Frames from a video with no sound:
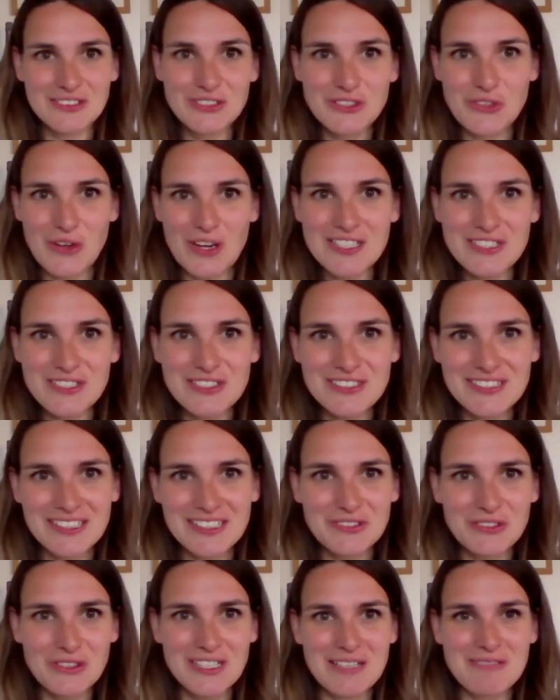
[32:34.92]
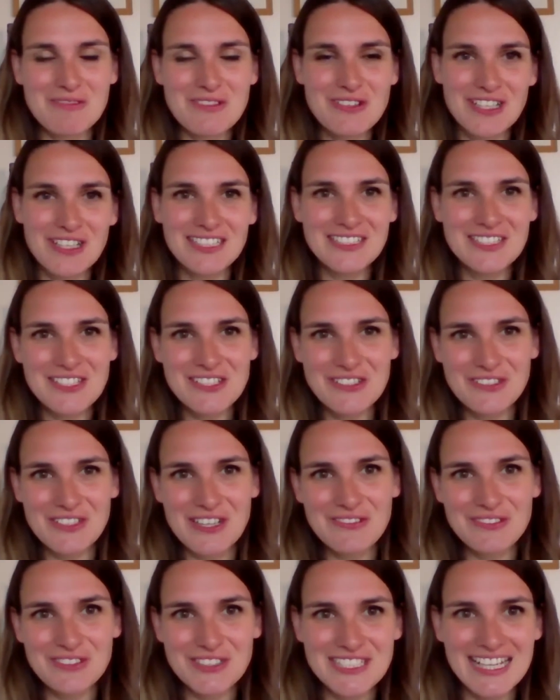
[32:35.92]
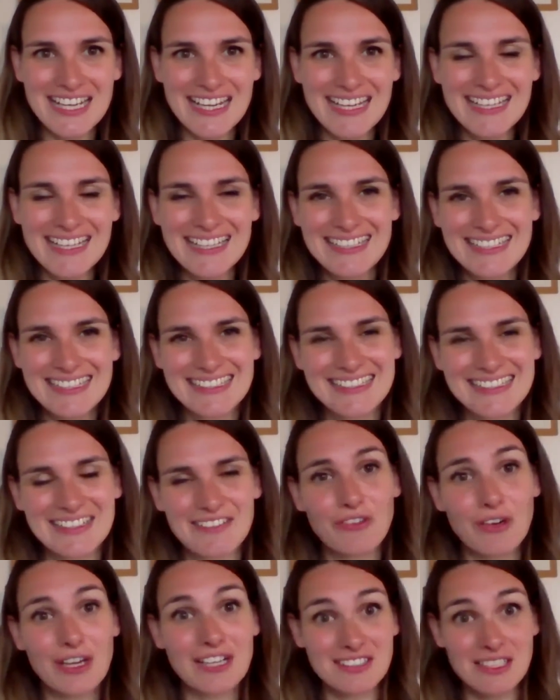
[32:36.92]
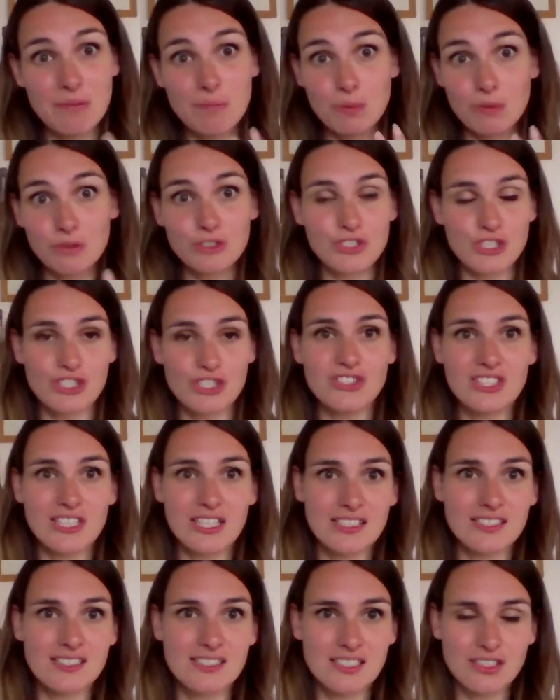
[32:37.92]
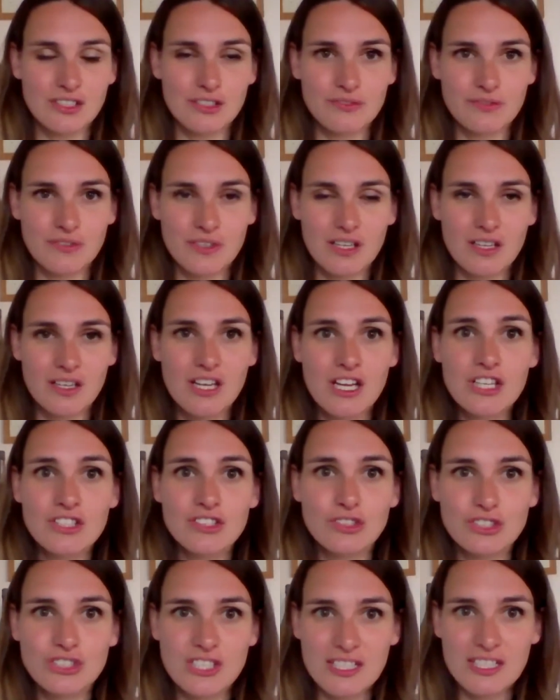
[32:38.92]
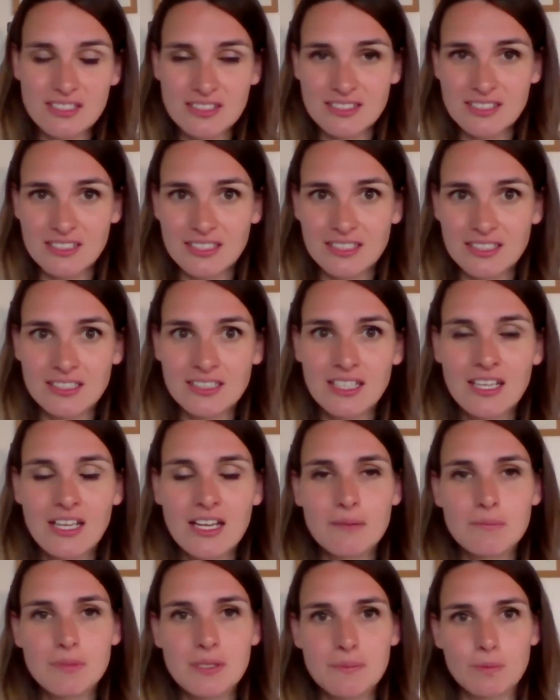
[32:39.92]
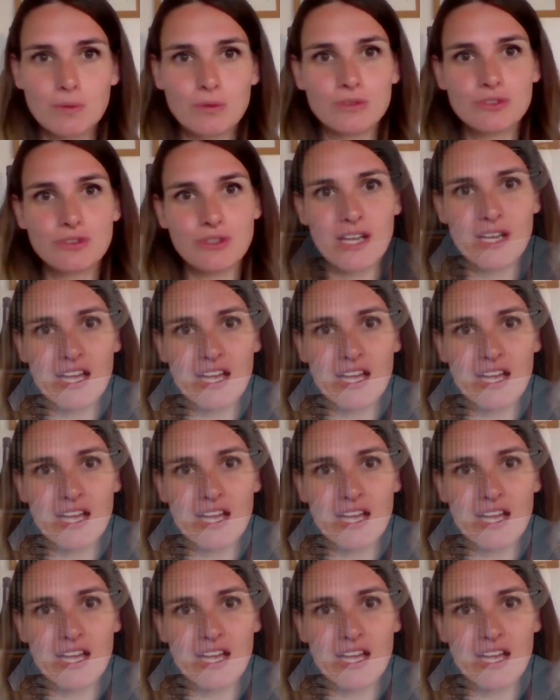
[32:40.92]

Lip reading: Good question. That's what I'm trying to do every day. For example, just the idea of suggesting people to